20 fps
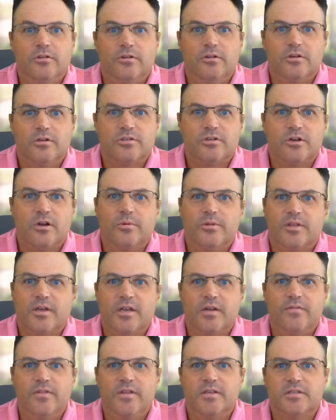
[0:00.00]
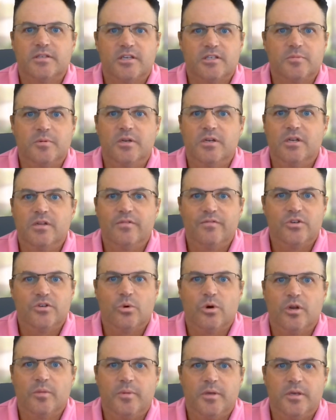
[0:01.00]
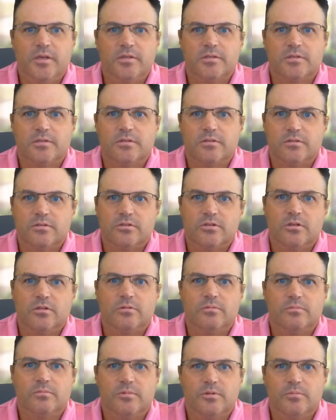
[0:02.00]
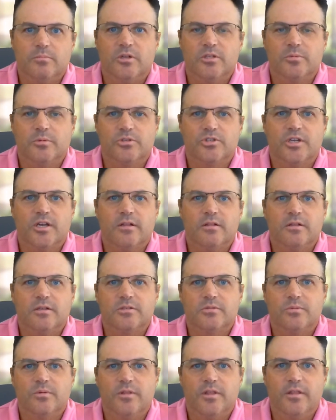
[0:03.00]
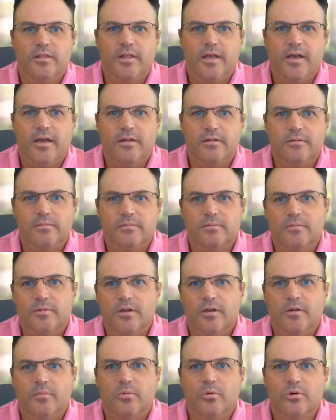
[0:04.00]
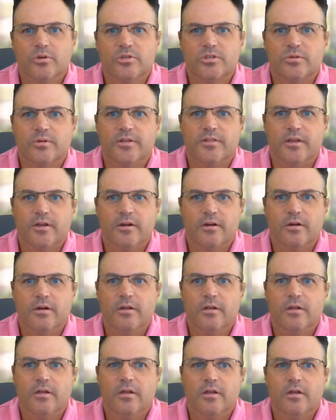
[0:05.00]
going to start with kind of the assessment and inventory piece. So multiple checklists within that portion right there.